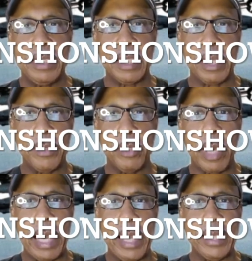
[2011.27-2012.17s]
W
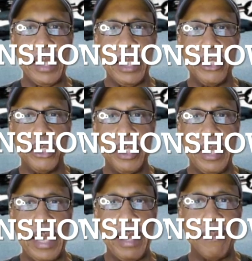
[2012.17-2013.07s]
I N G
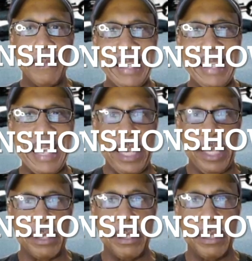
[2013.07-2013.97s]
M E
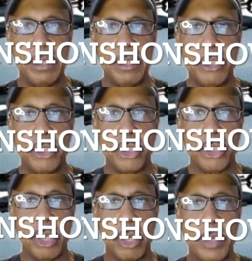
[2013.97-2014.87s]
N
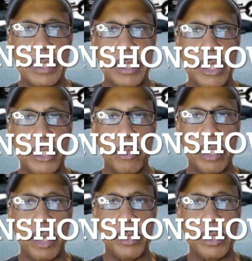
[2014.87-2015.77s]
show, S H O
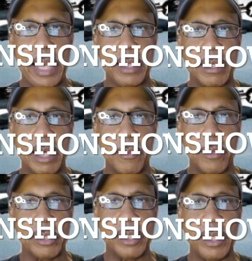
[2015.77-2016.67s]
W dot com,
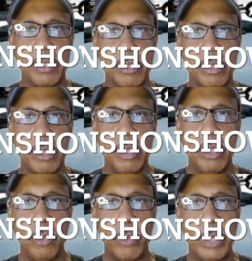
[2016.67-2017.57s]
all together,
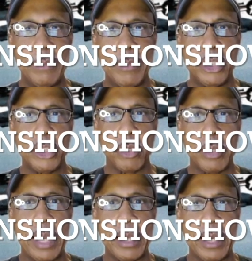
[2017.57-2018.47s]

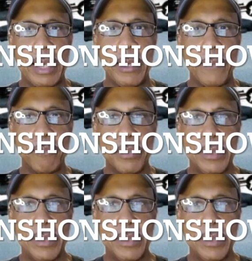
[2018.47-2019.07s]
wingmenshow.com.